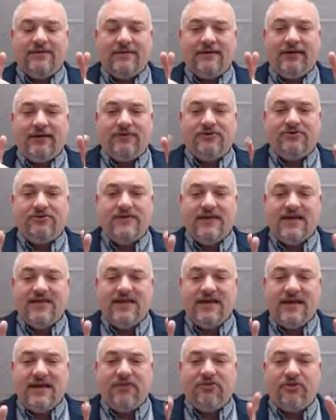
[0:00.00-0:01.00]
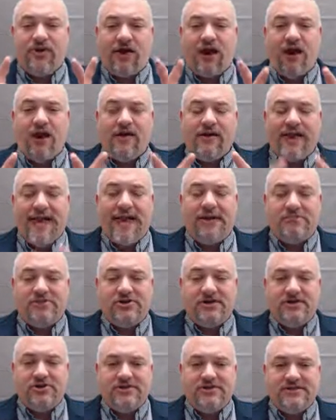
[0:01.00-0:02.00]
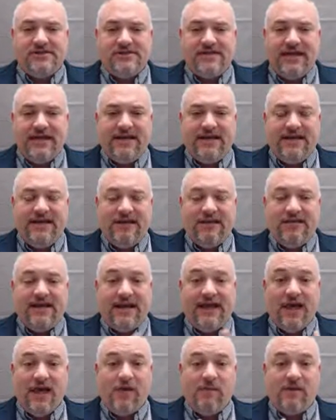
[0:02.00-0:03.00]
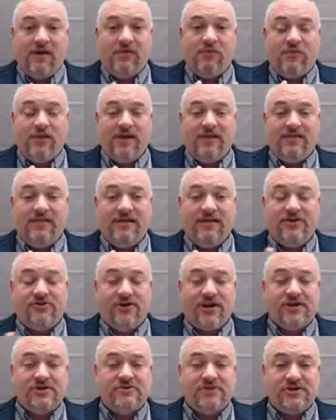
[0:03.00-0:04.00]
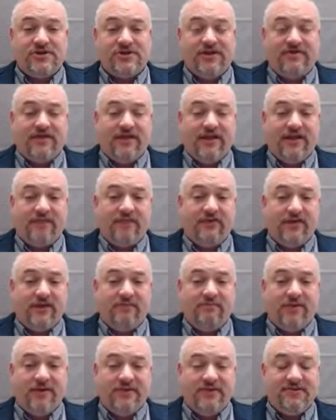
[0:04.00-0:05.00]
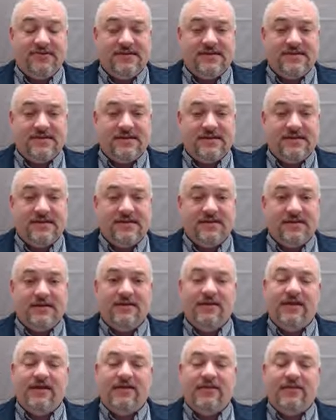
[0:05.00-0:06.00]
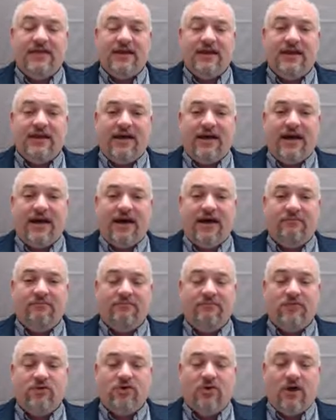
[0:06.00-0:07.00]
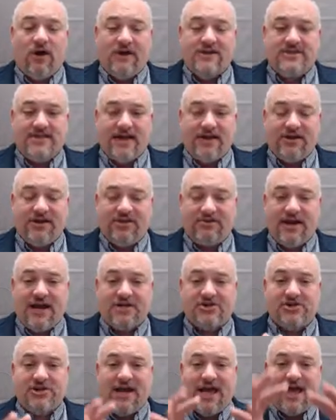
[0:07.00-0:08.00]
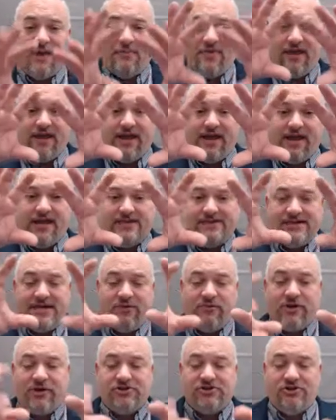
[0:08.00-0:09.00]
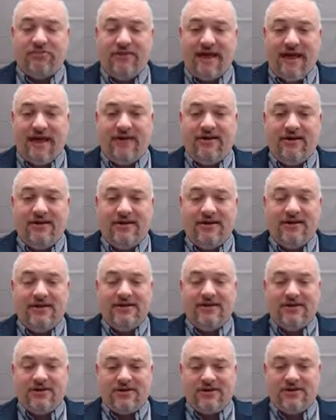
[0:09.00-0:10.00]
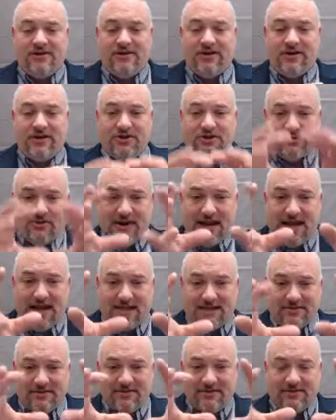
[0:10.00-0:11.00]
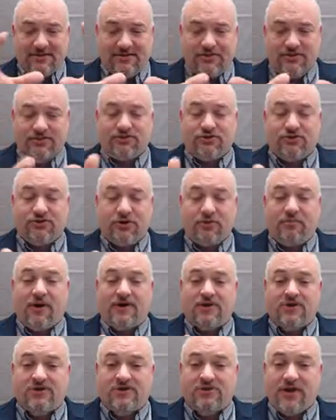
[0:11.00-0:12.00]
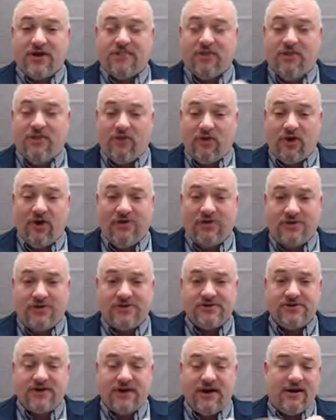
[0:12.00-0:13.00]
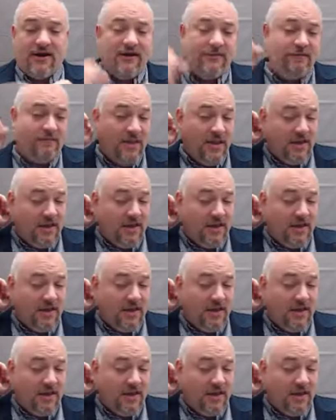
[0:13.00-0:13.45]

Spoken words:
Interesting thing, there are gap junctions in here that help it with the transmission of the electrical impulses that cause that contraction to happen in a sequential manner so that it contracts, certain parts contract before others in your heart.